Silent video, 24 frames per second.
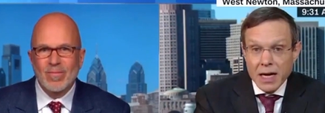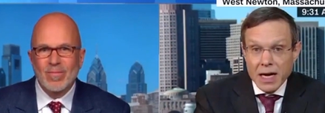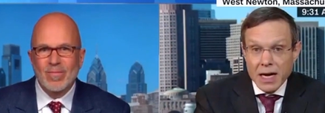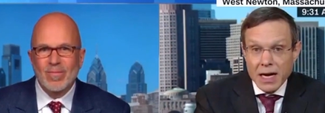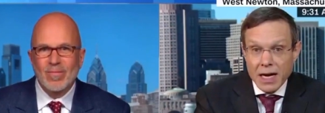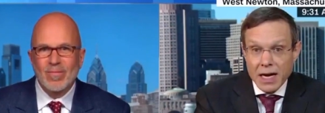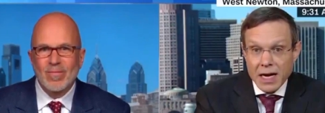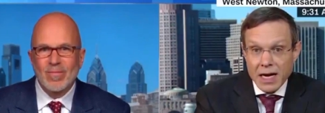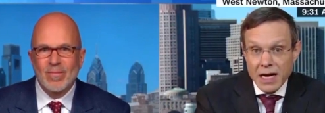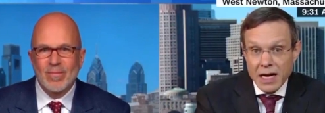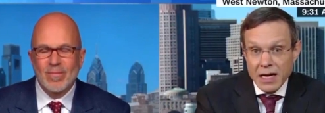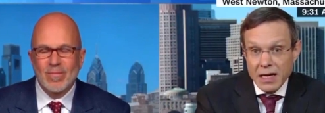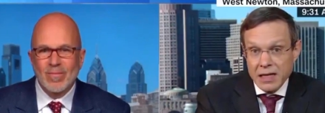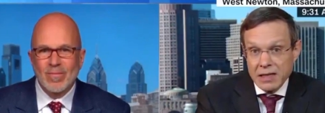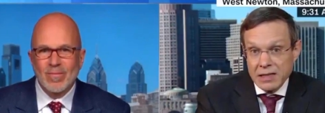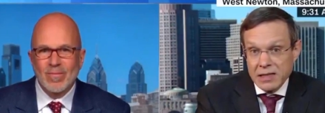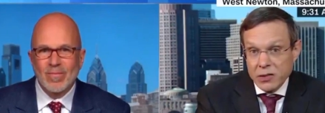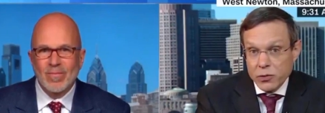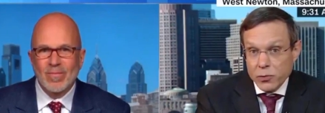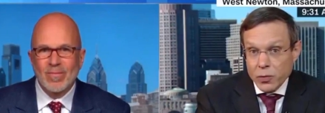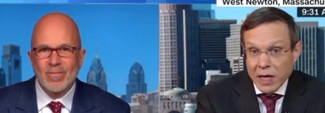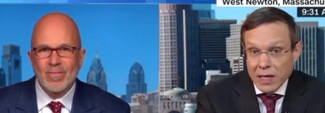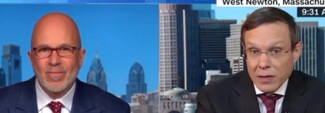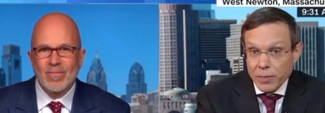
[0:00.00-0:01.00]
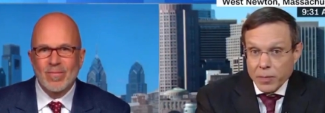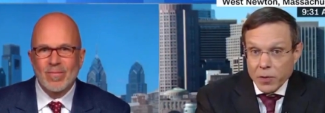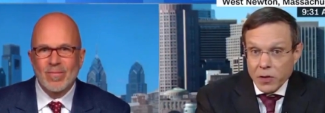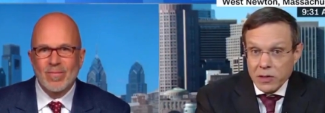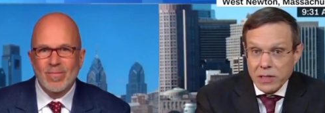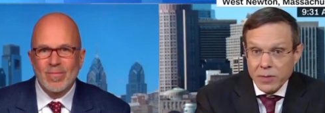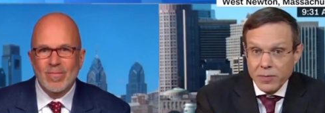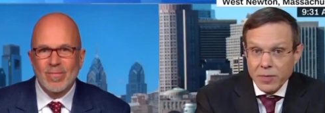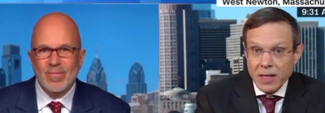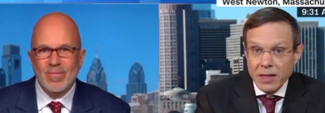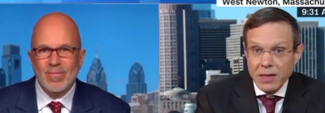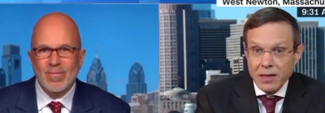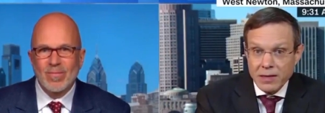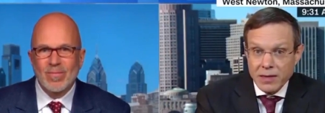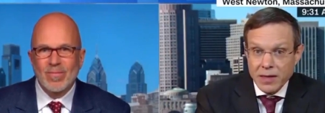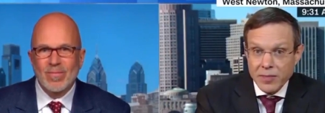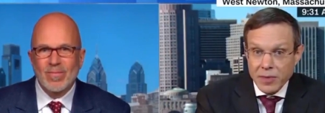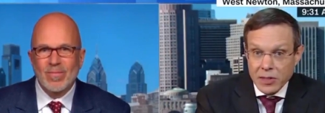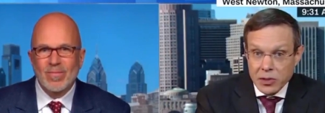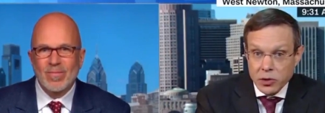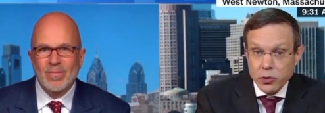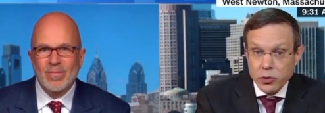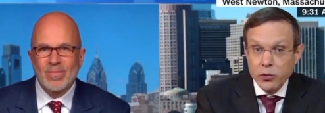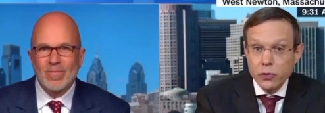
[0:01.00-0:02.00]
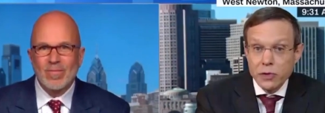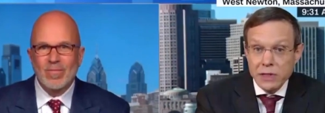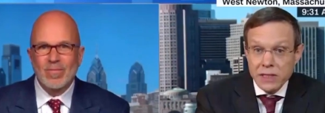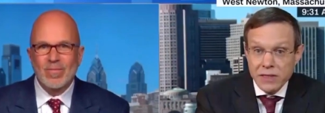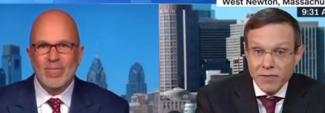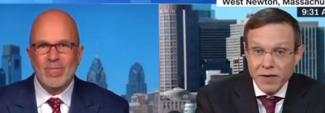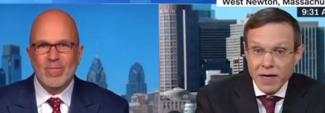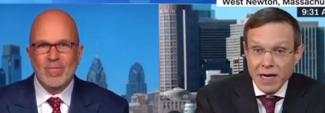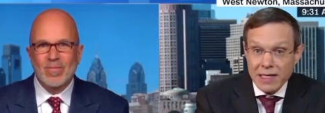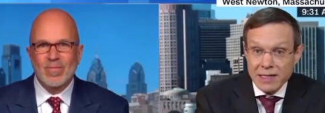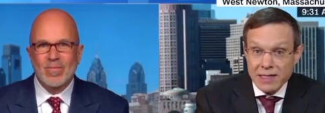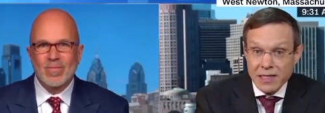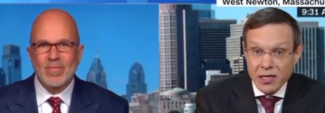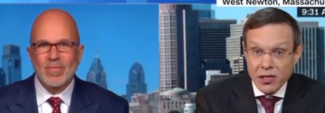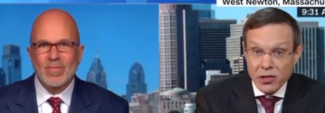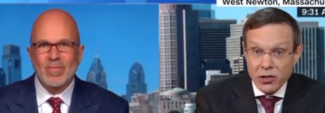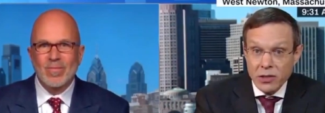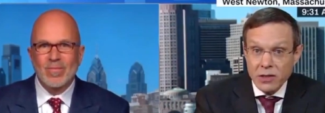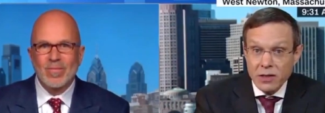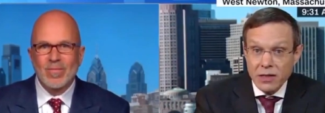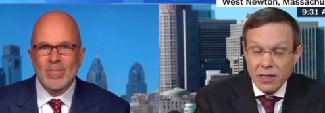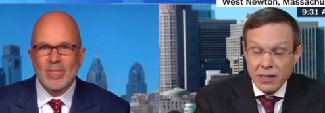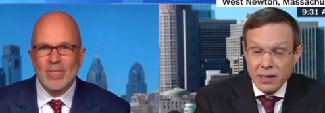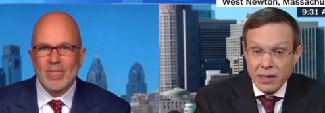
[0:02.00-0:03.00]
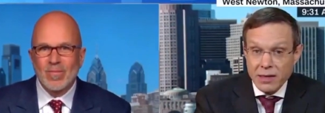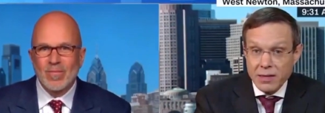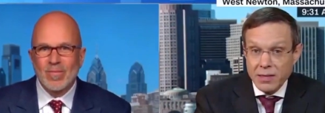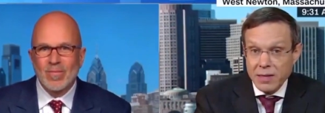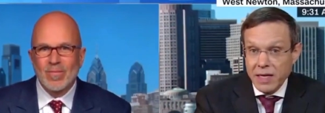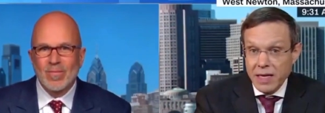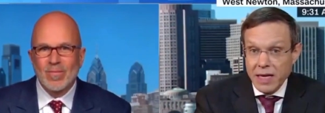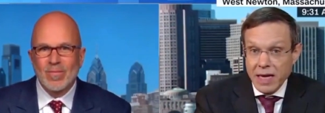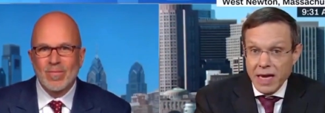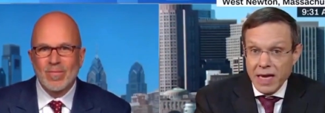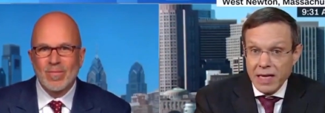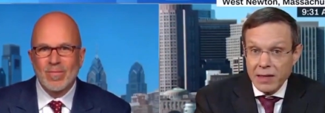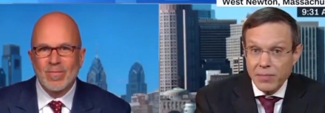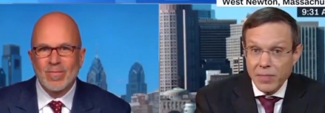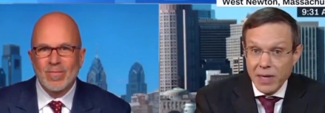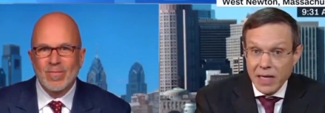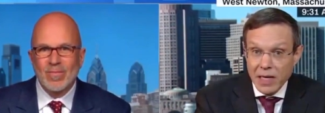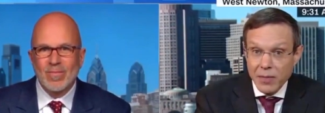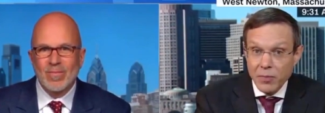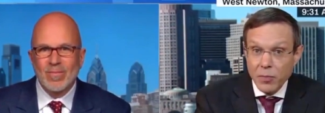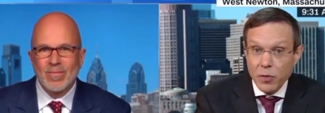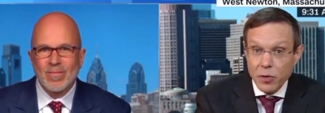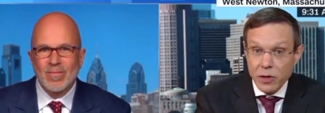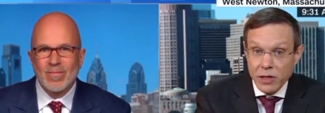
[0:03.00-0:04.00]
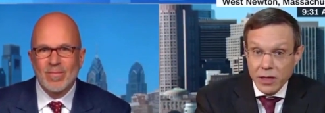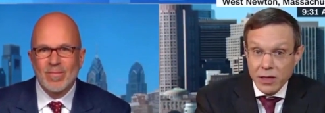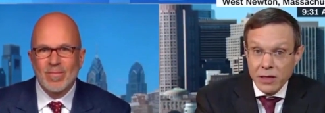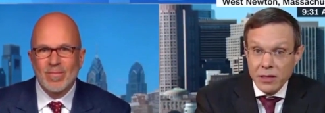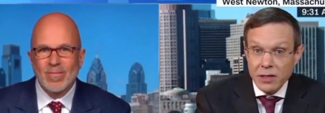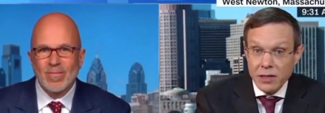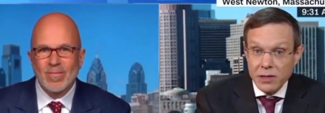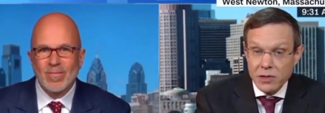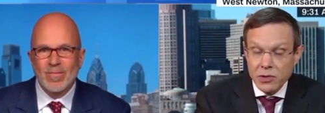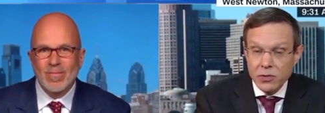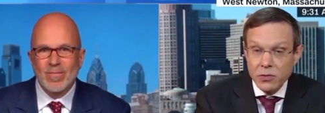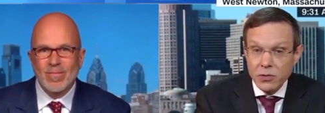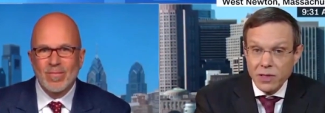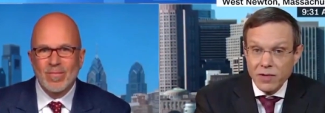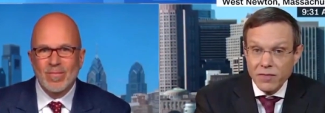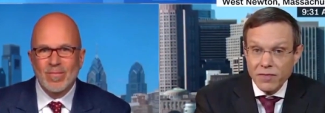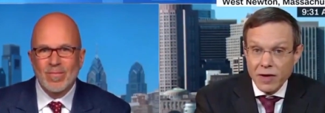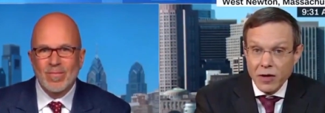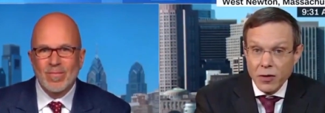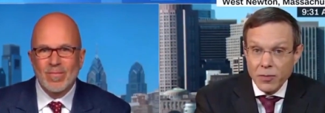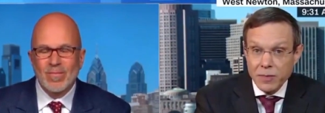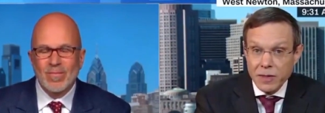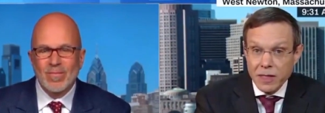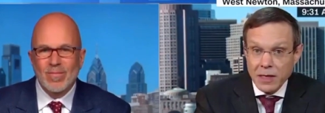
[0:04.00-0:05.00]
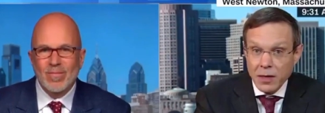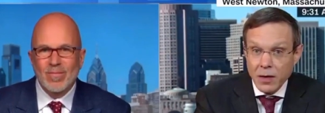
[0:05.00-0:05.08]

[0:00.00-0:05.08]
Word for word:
Speaker 1: Uh, and it's quite possible that a mature civilization that had many more years to develop